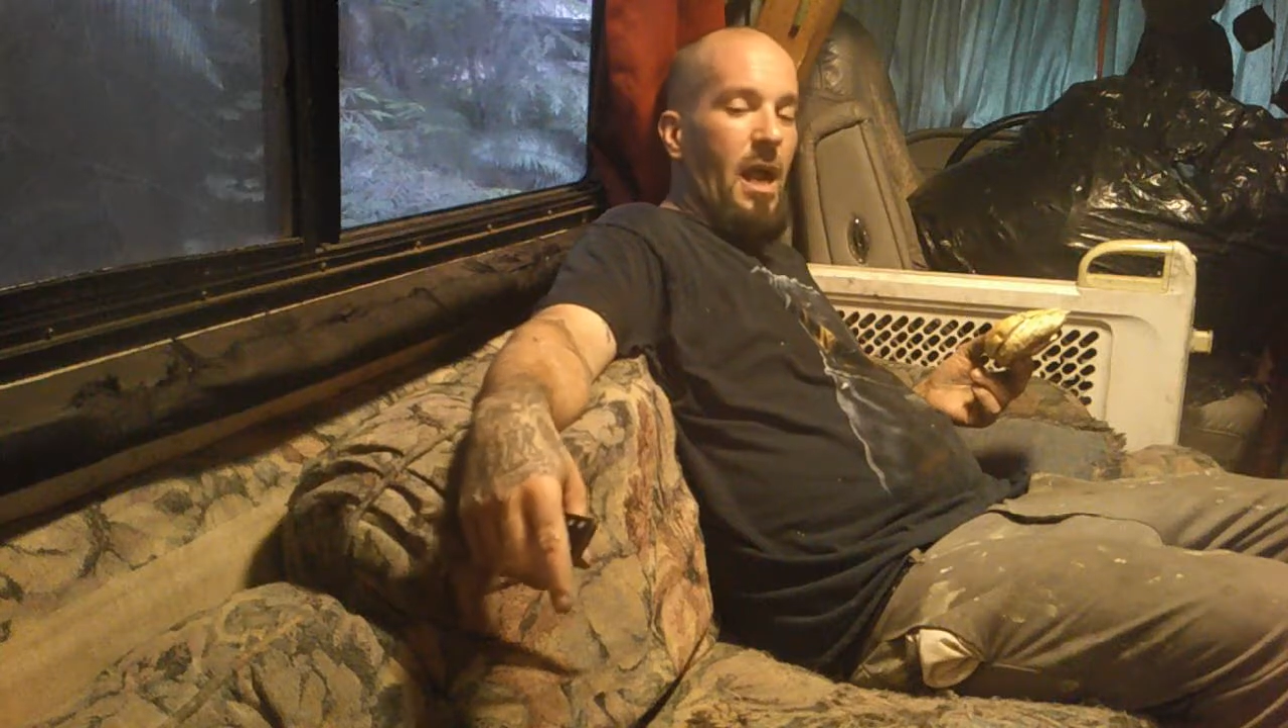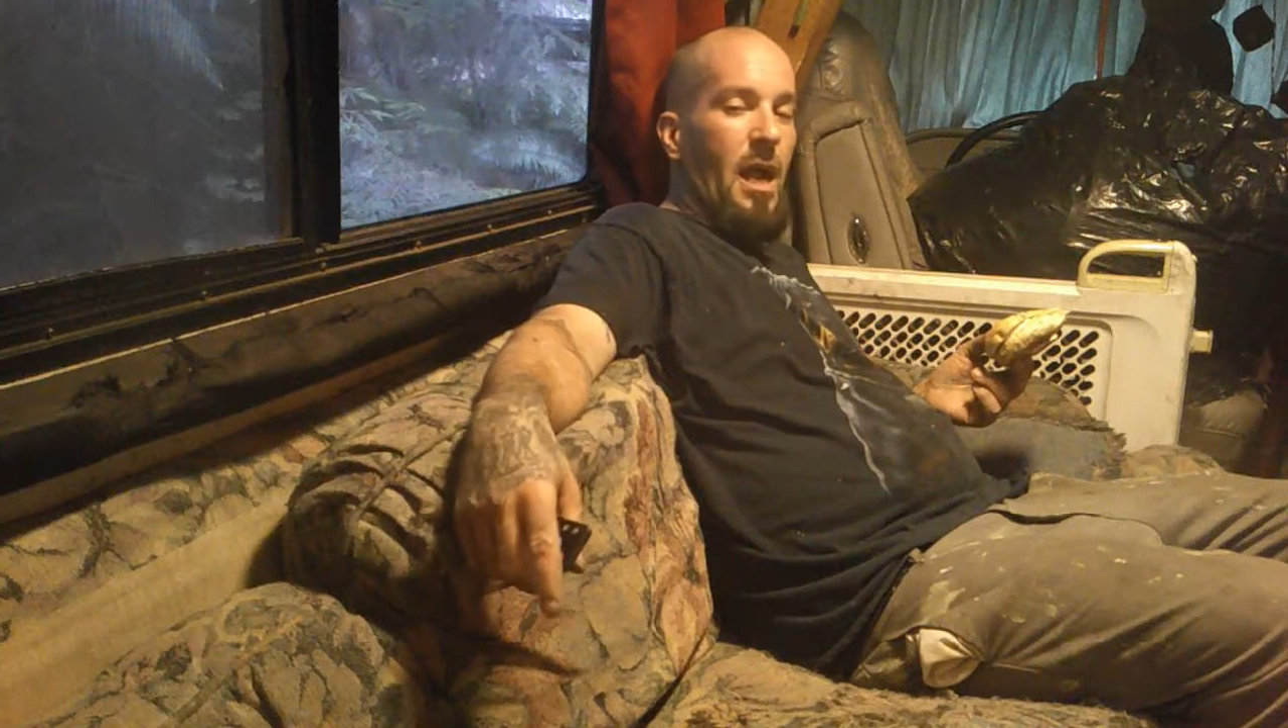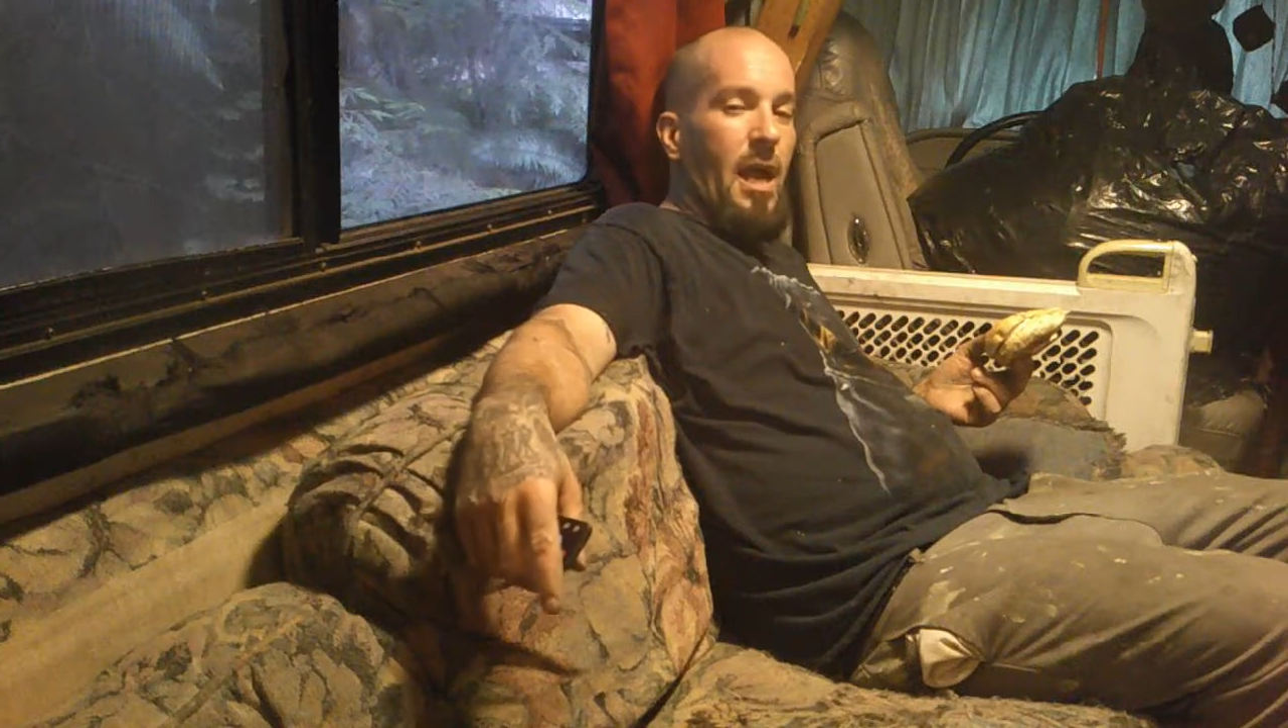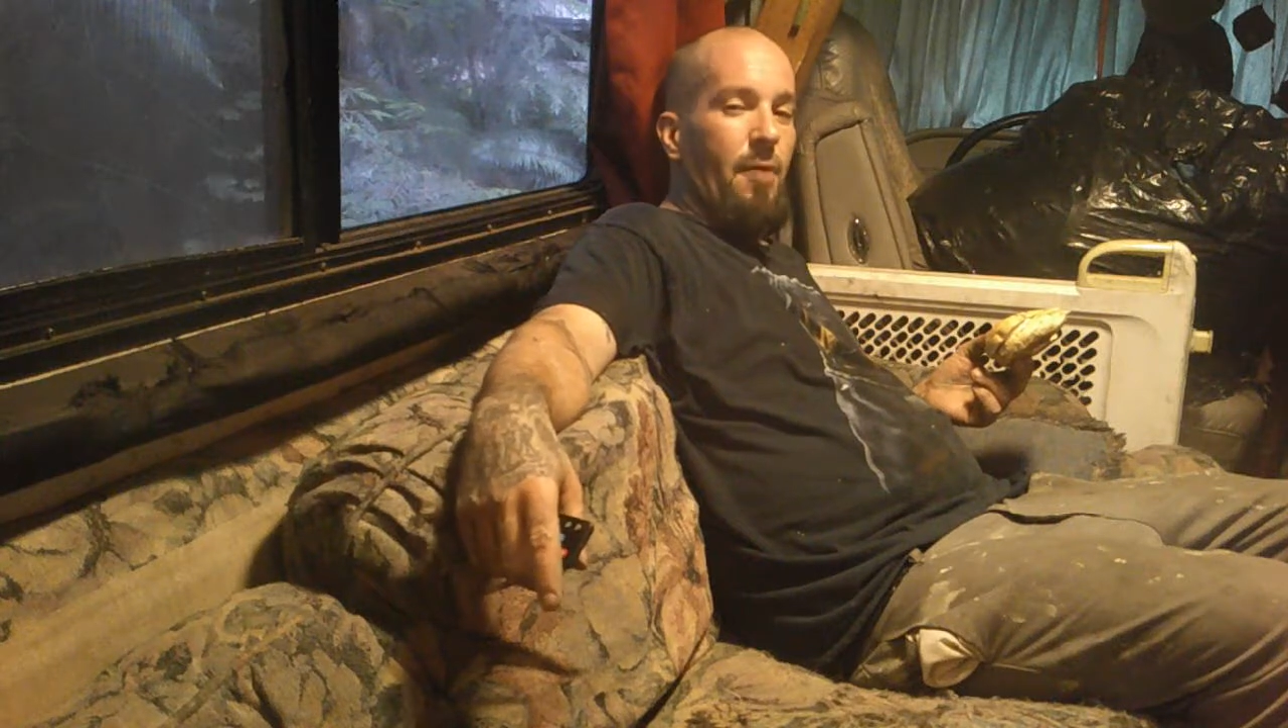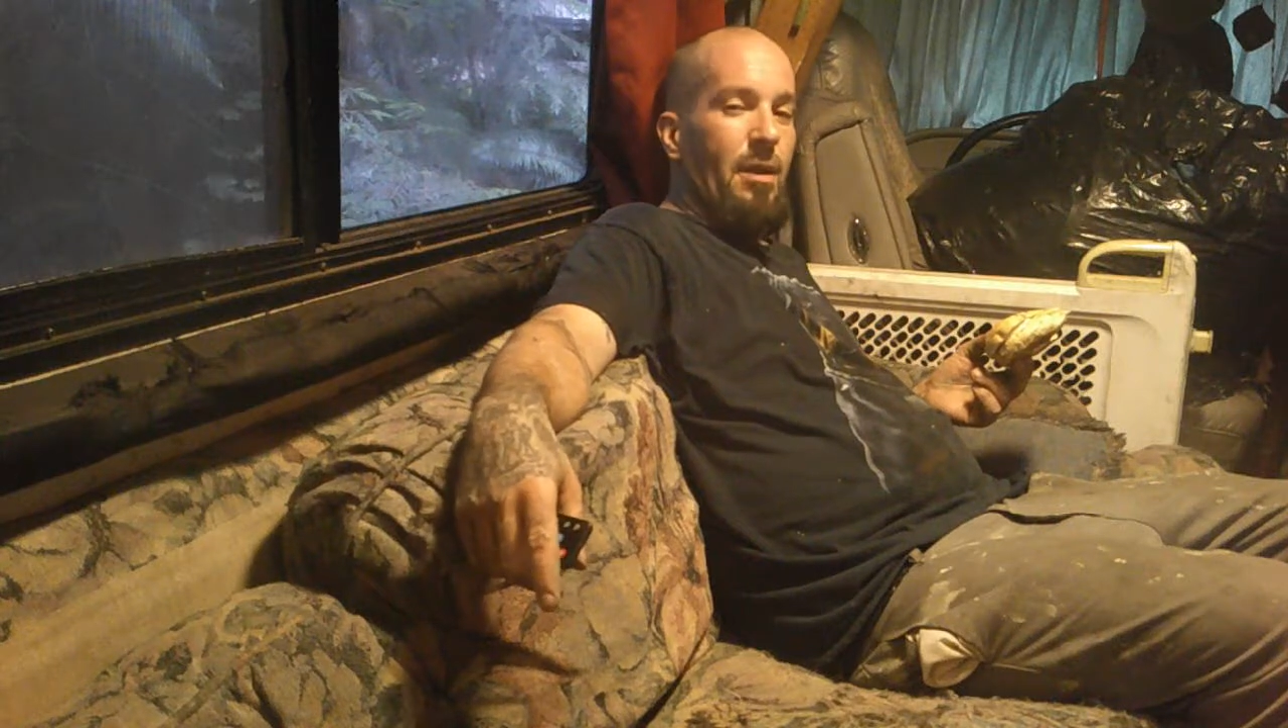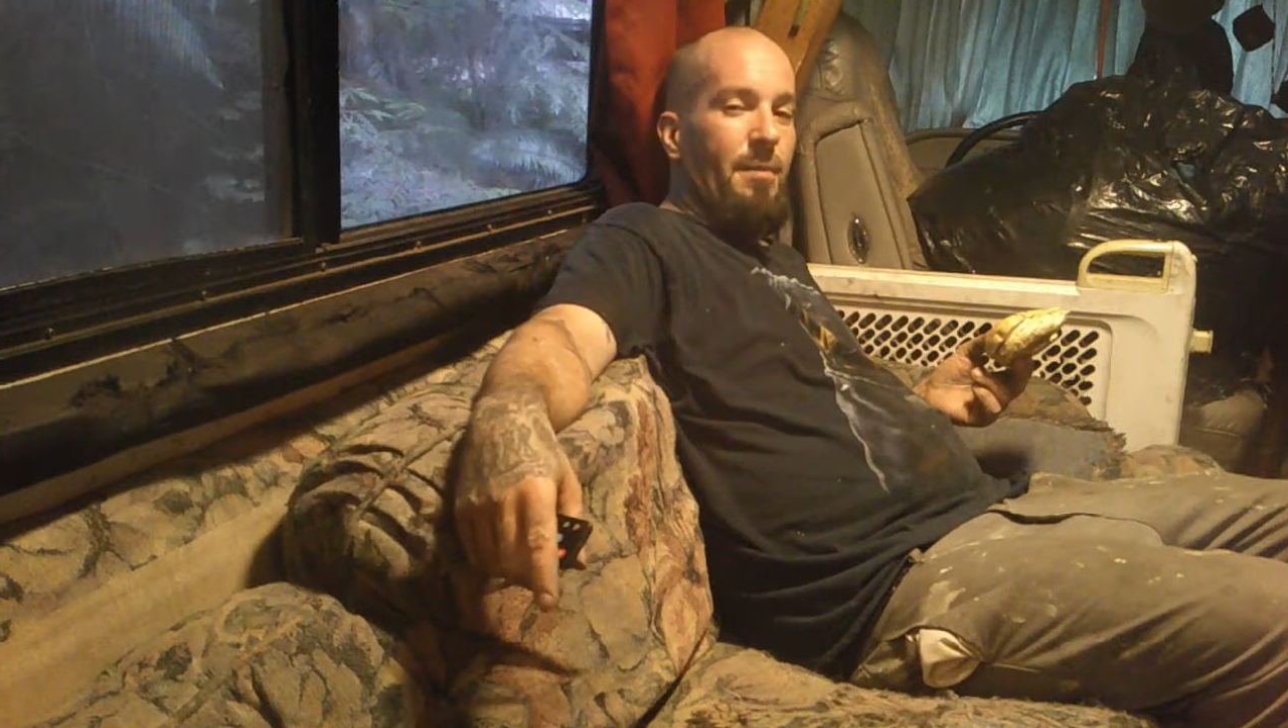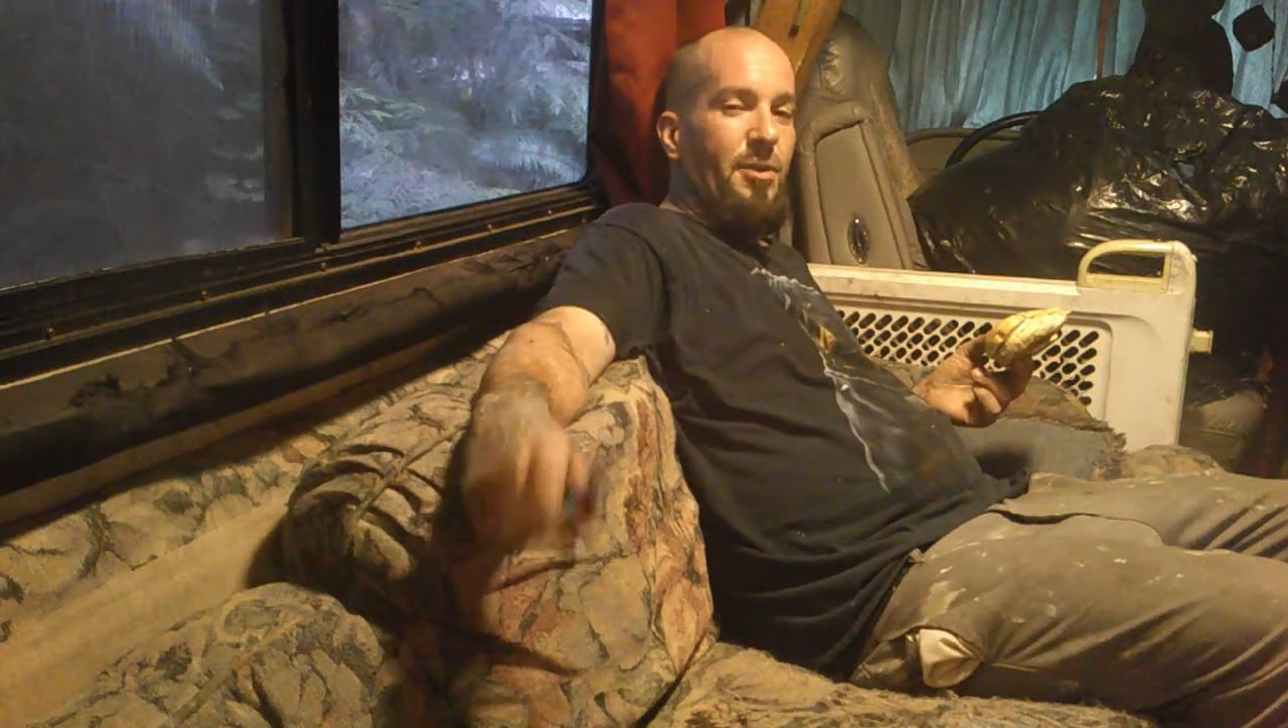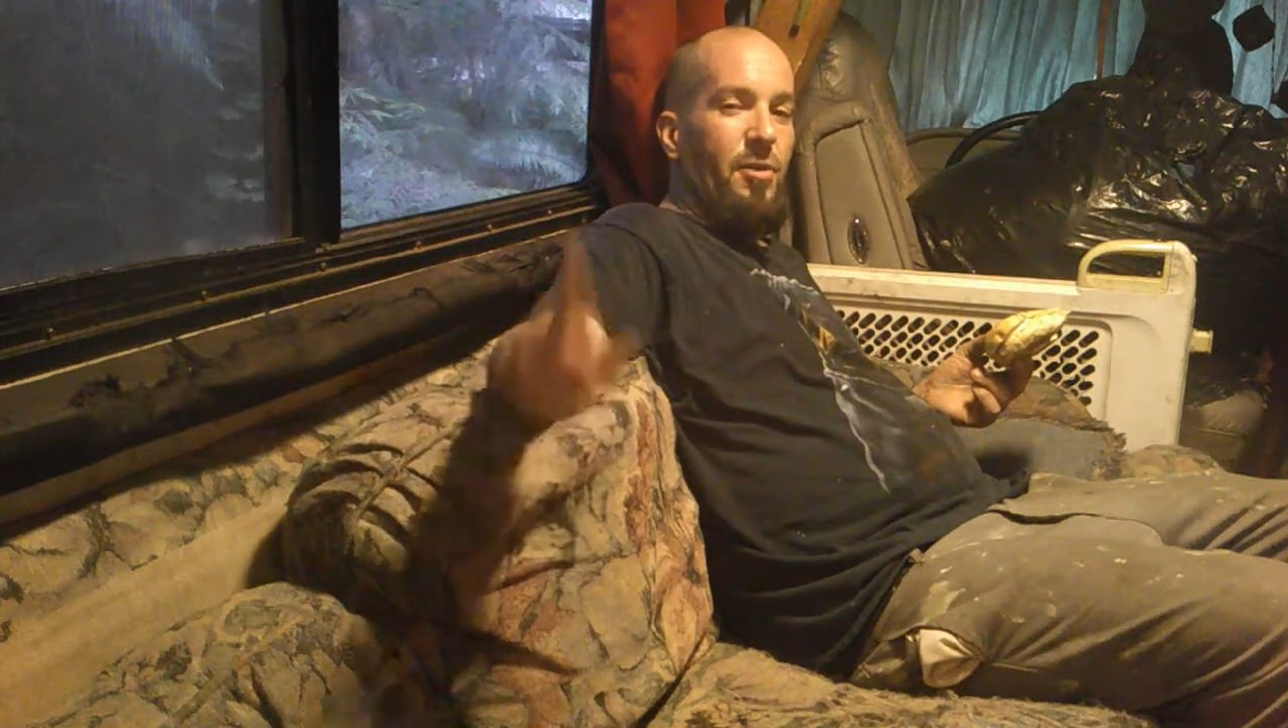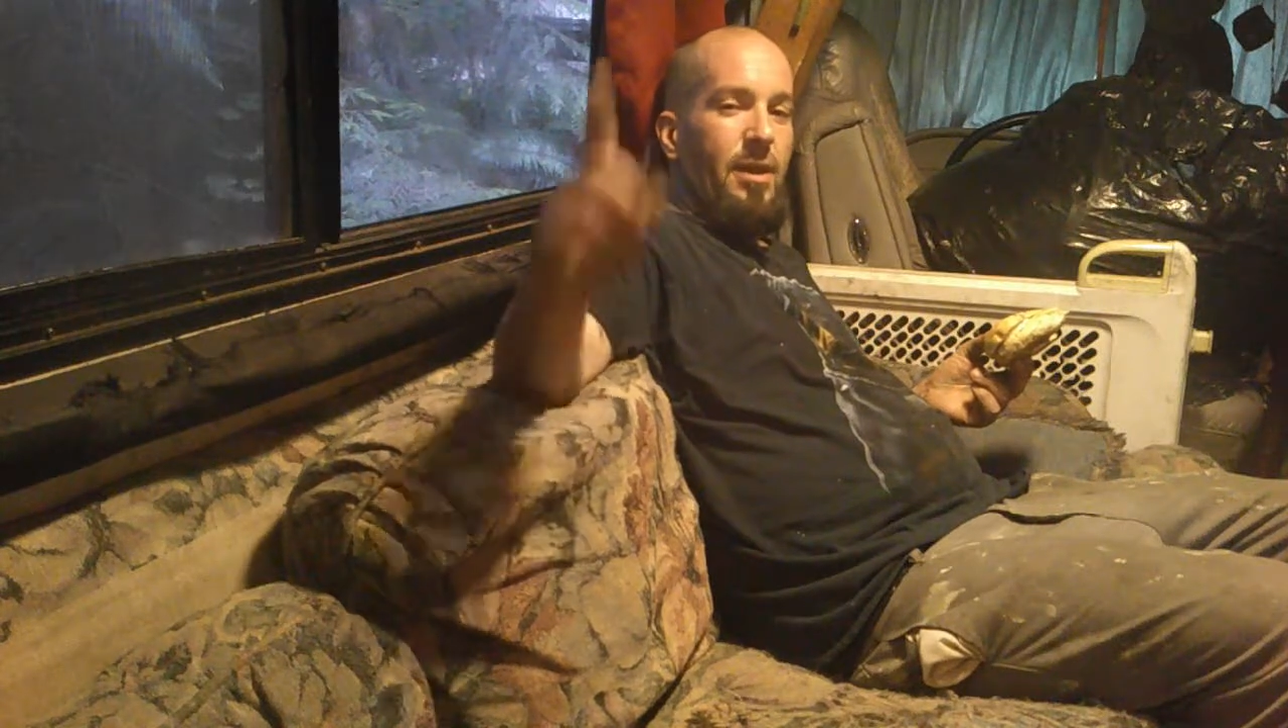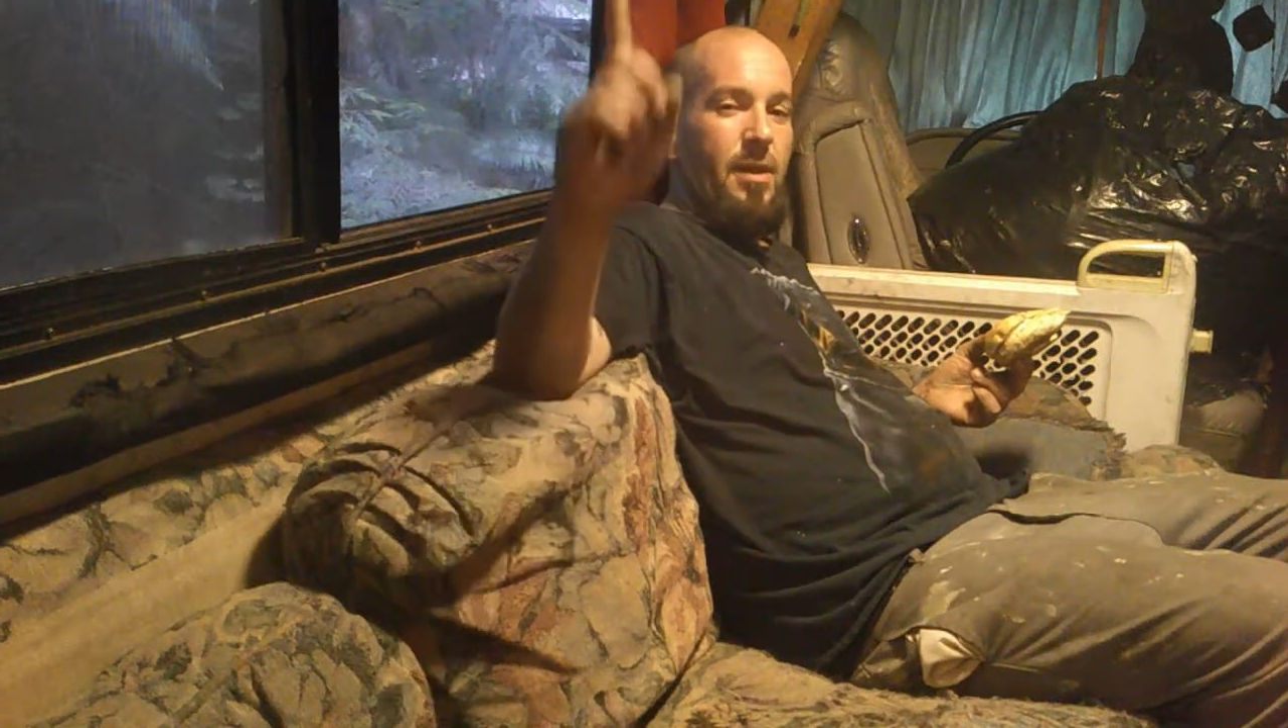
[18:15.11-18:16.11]
I recommend
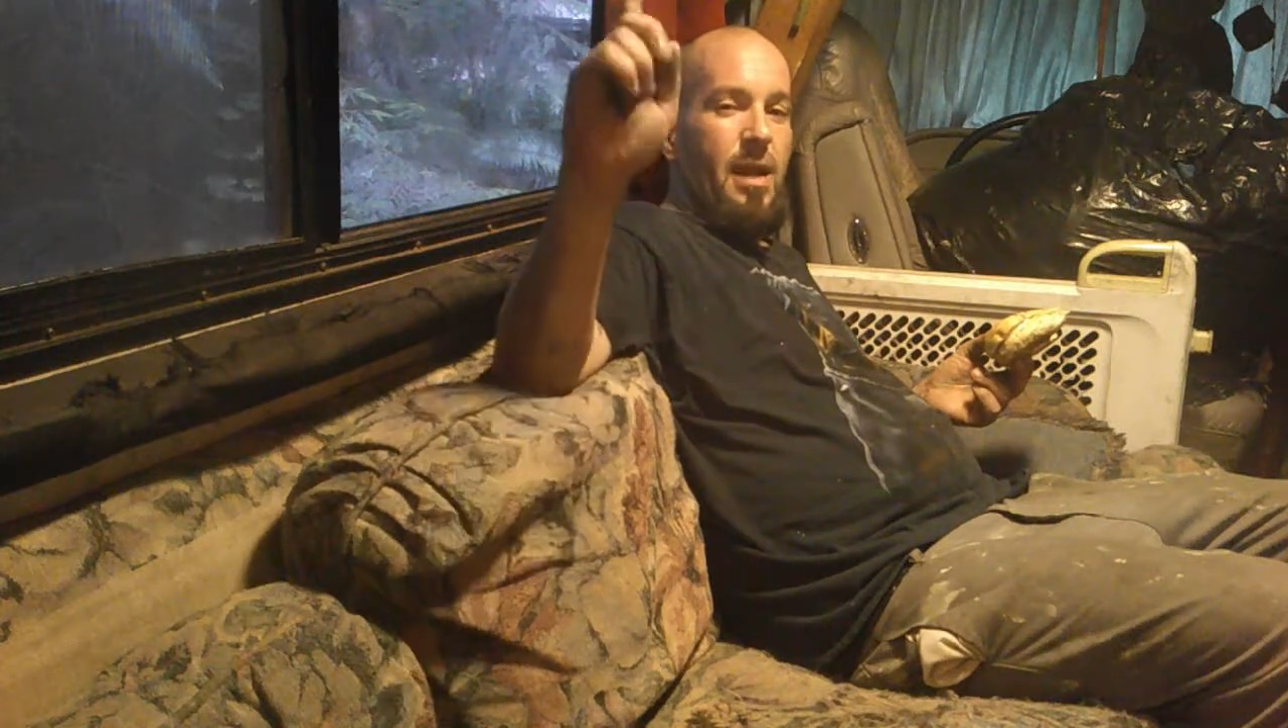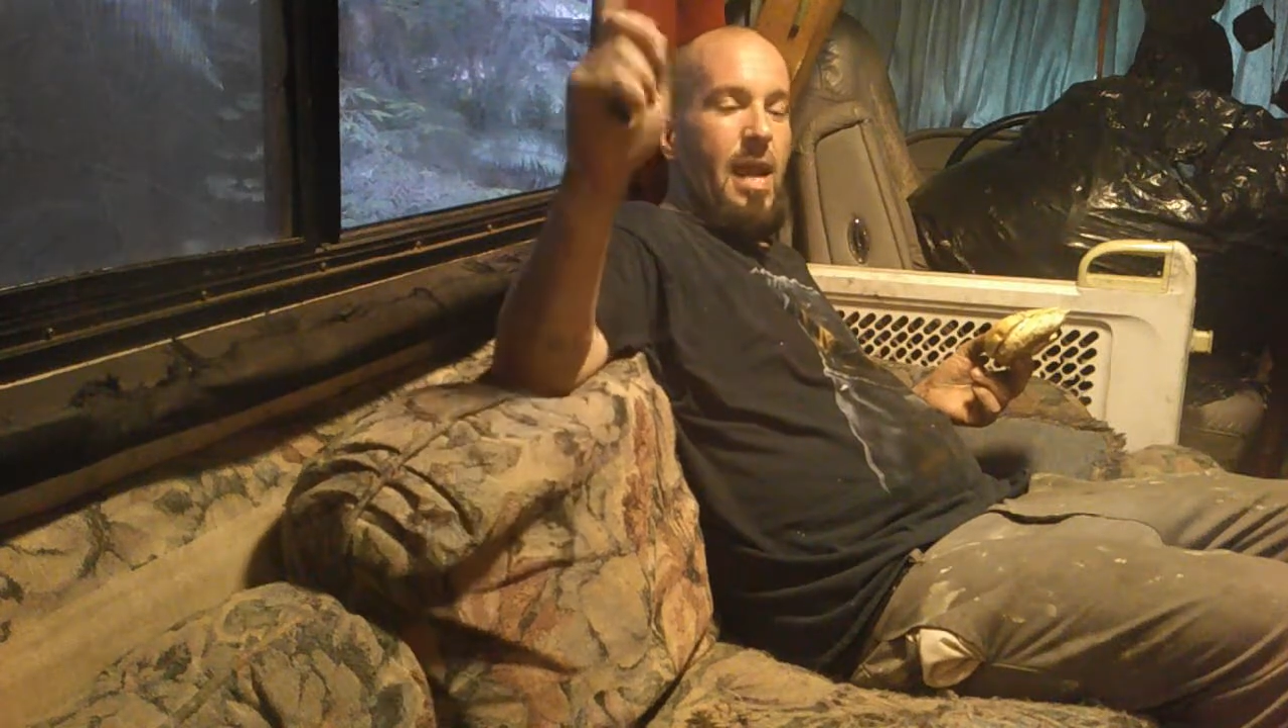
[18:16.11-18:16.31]
doing it.